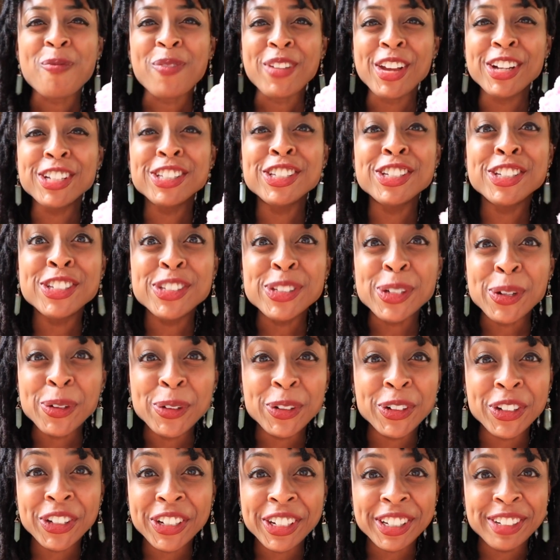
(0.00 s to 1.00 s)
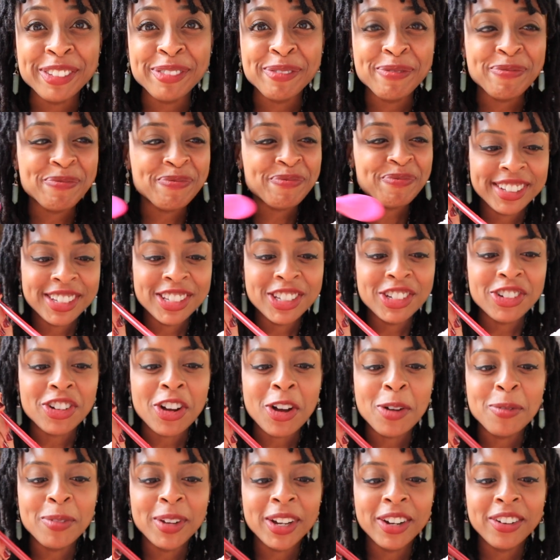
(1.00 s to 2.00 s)
This is so good.
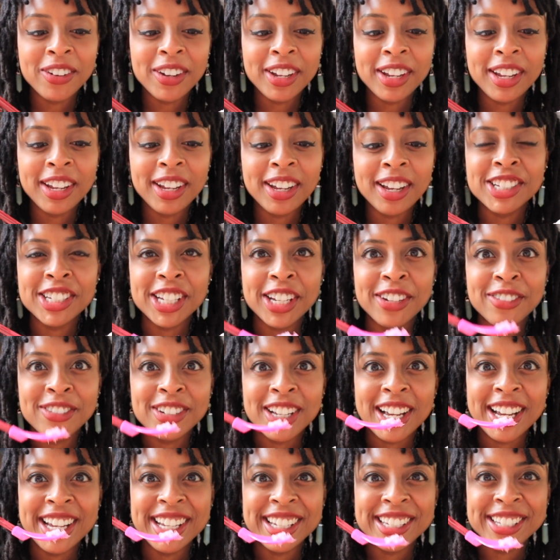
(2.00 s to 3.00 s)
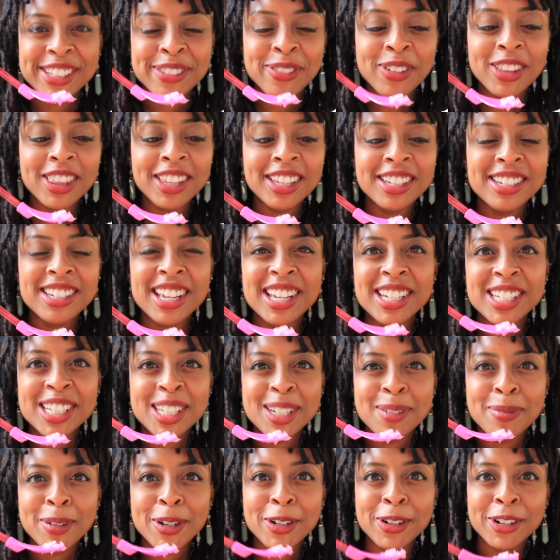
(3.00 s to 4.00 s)
Strawberry shaved ice with
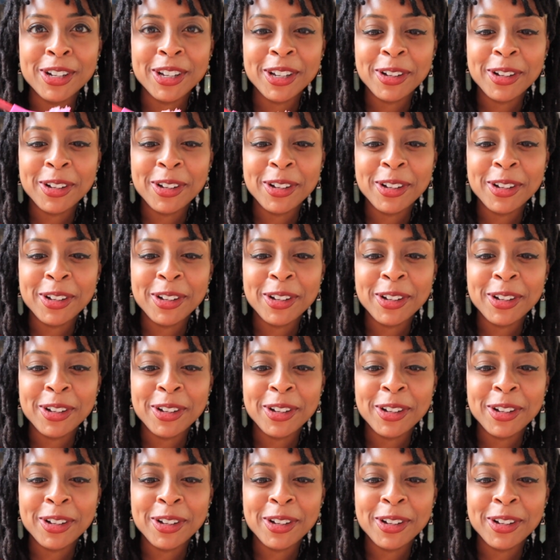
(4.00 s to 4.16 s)
condensed milk.